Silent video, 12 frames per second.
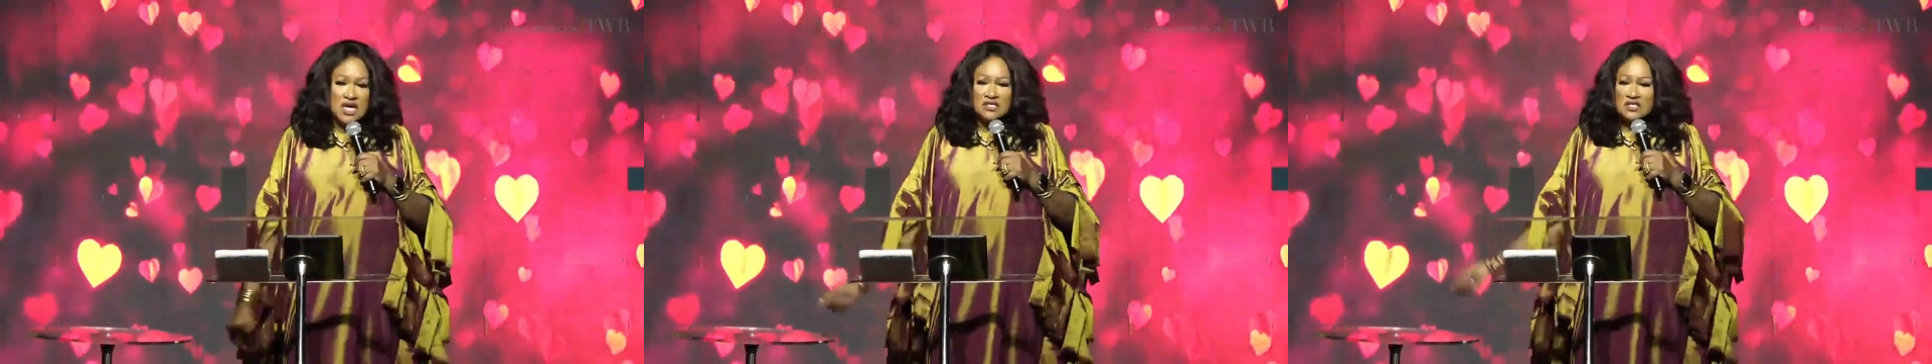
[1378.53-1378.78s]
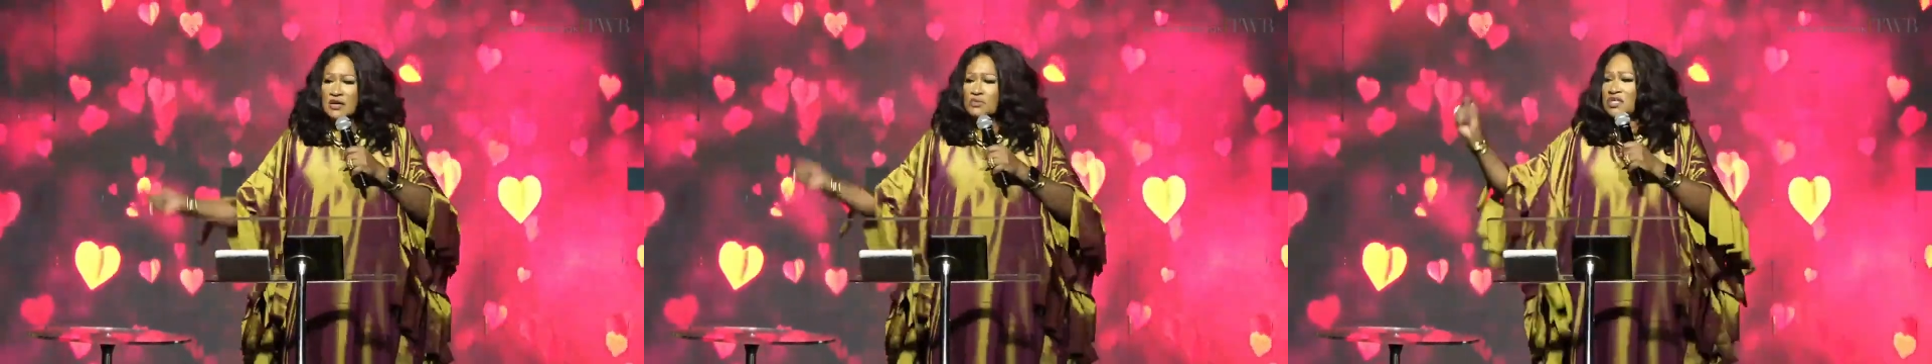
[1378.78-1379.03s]

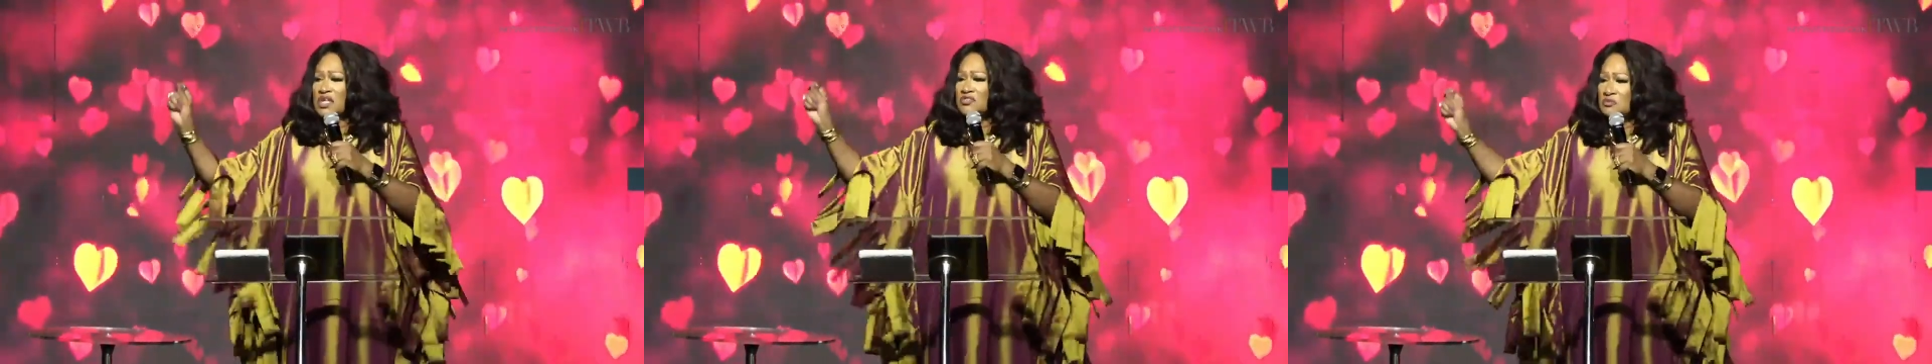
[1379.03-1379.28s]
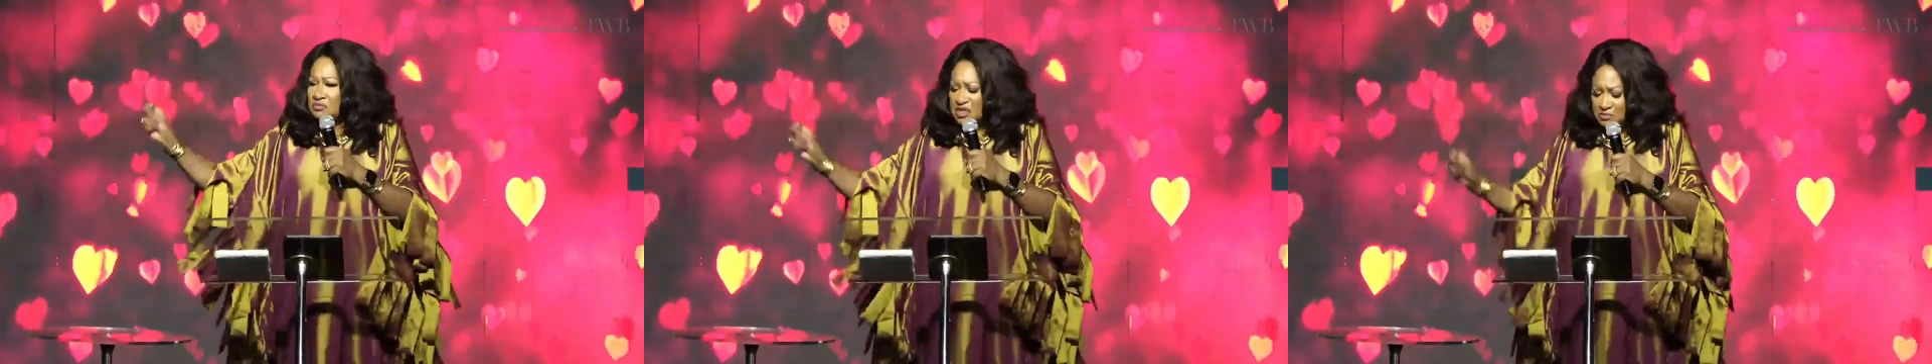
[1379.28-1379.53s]
not what
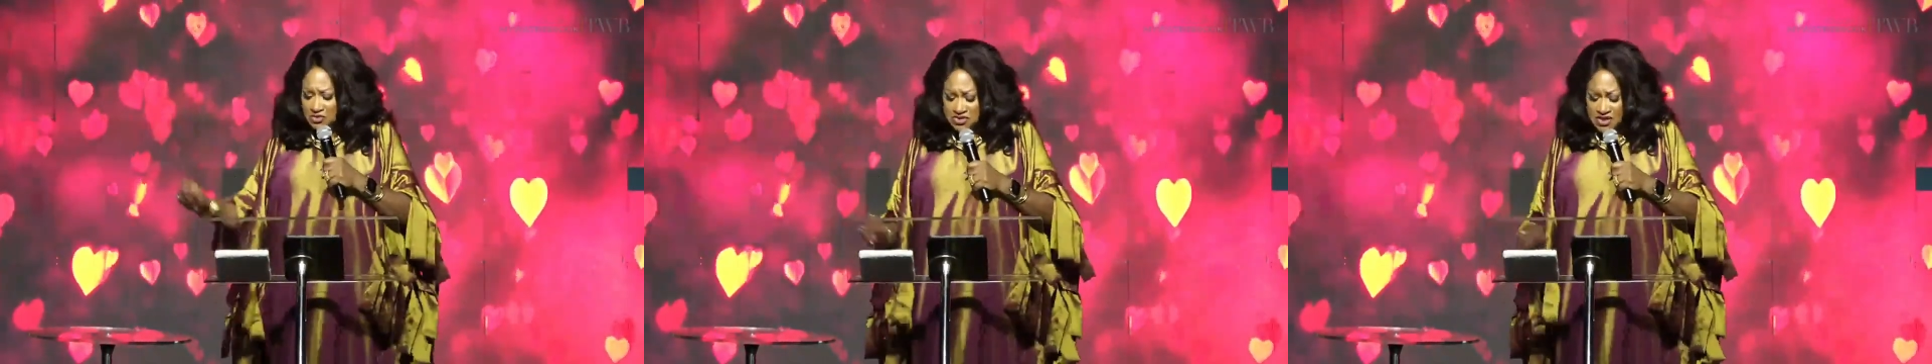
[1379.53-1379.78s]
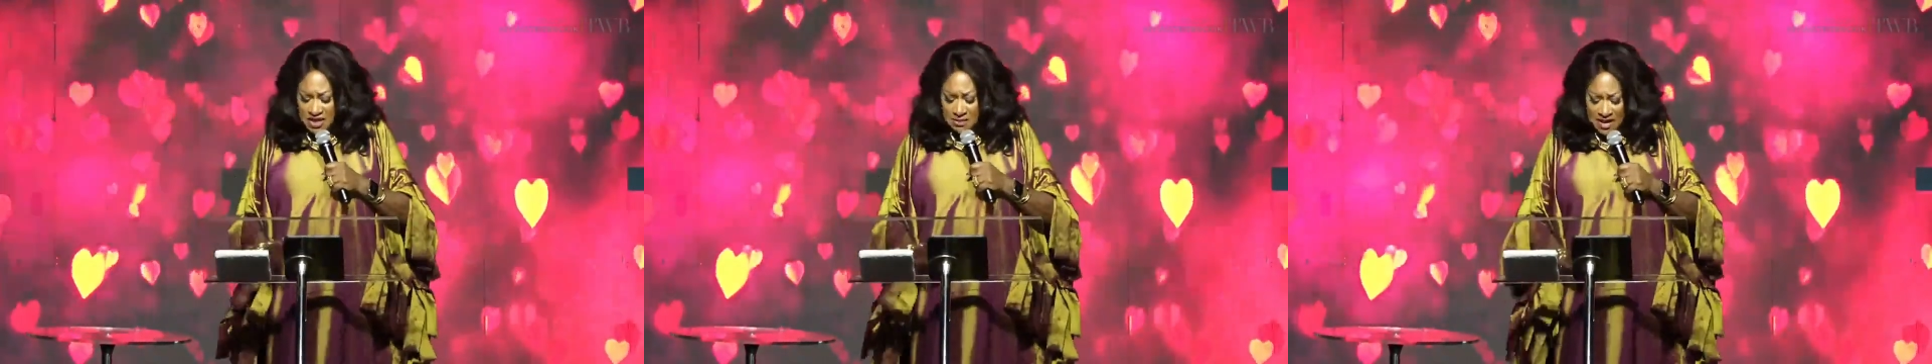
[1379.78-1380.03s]
other people
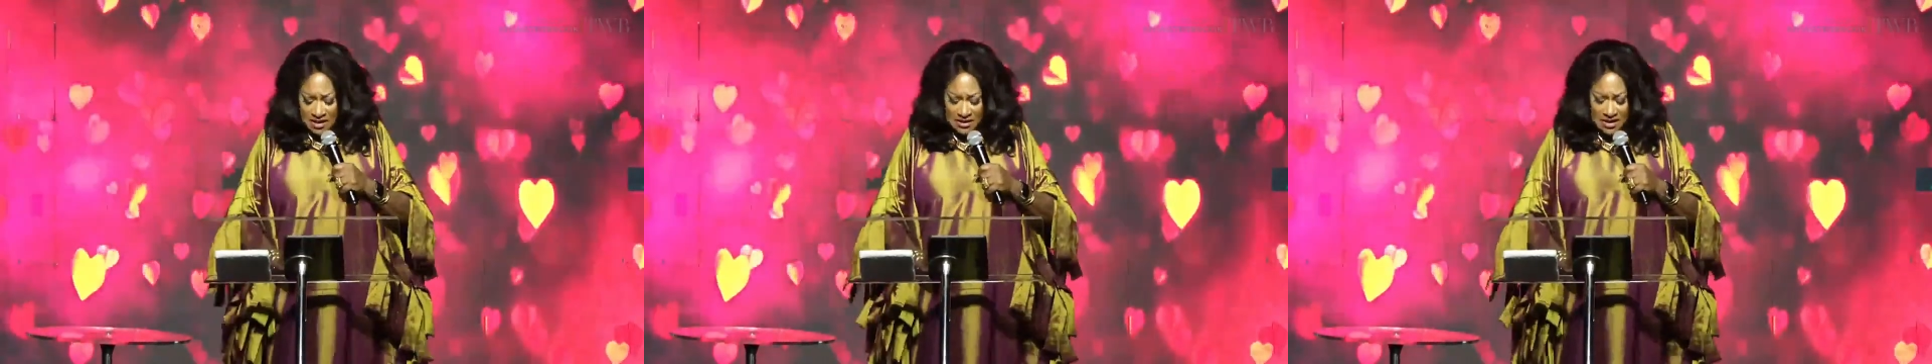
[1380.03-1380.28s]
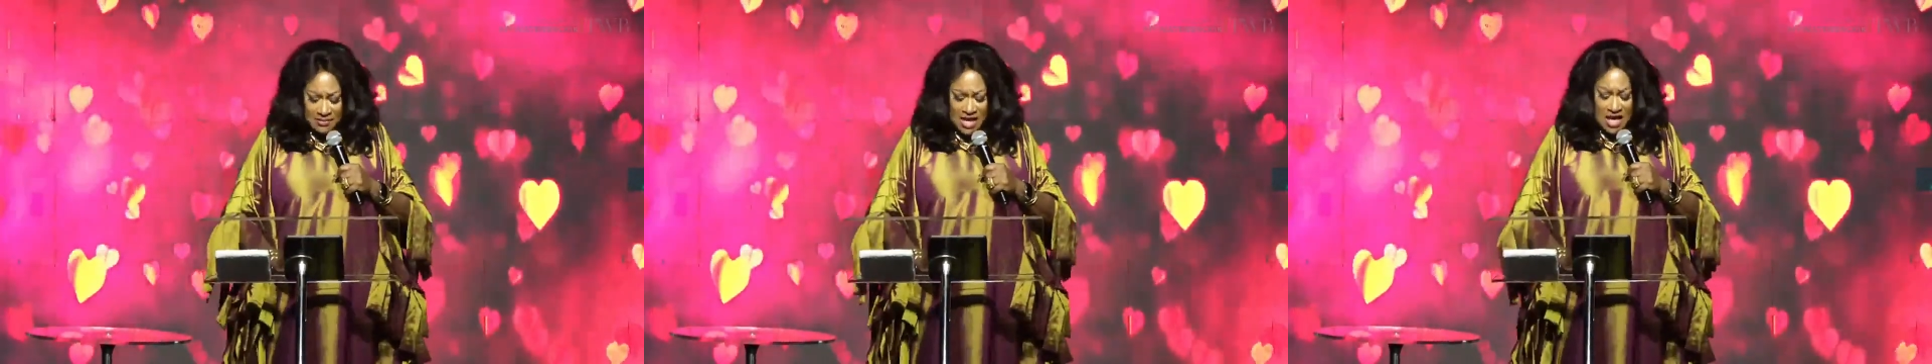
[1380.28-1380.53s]
say about
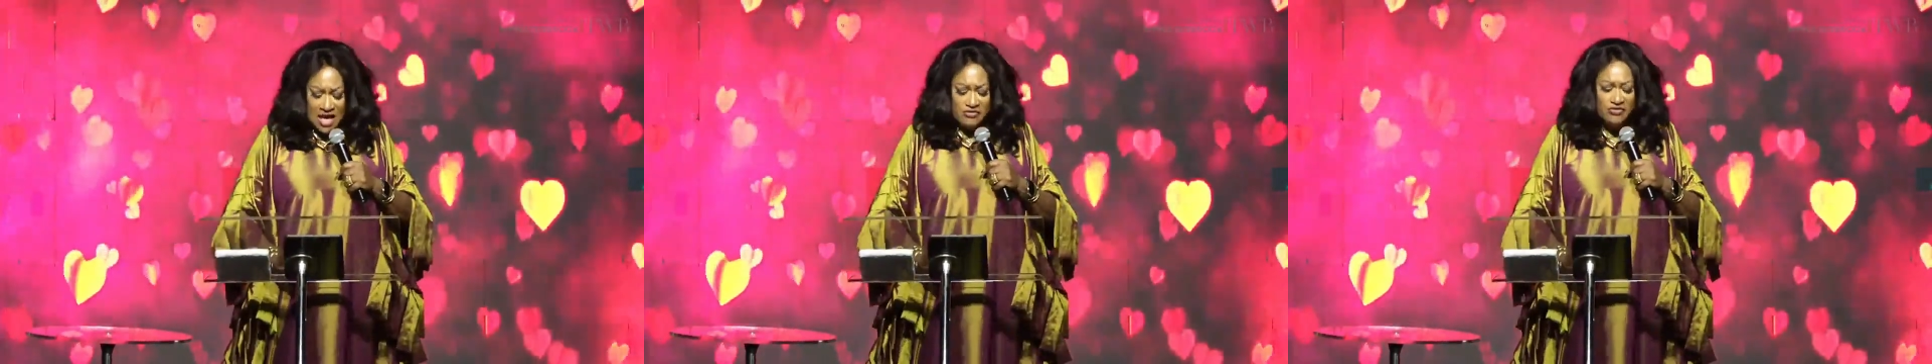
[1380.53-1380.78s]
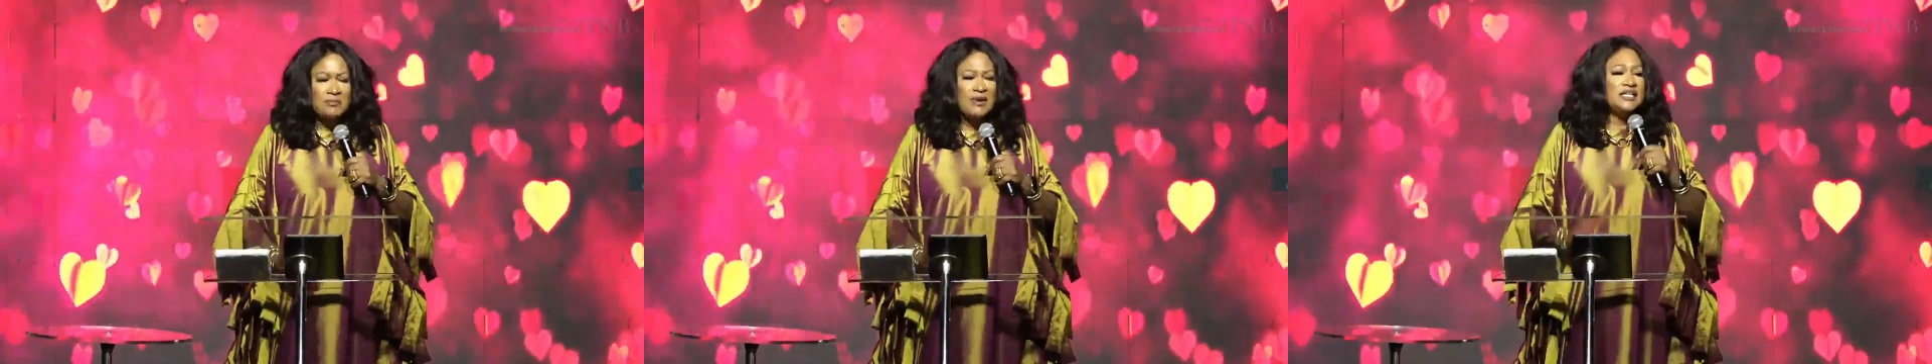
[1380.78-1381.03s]
him.
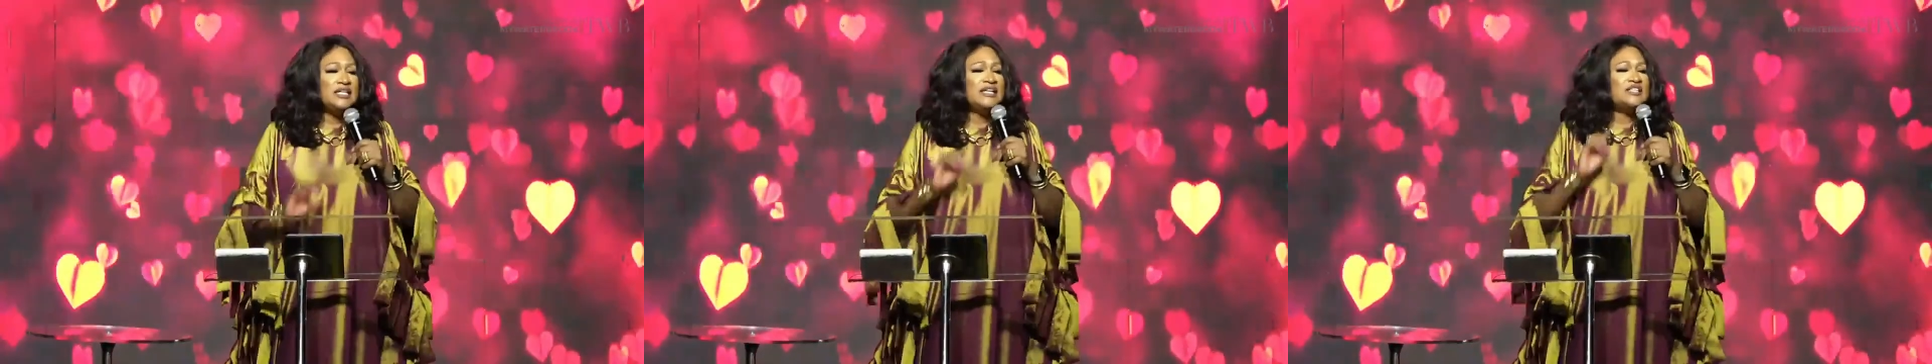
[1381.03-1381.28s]
Everybody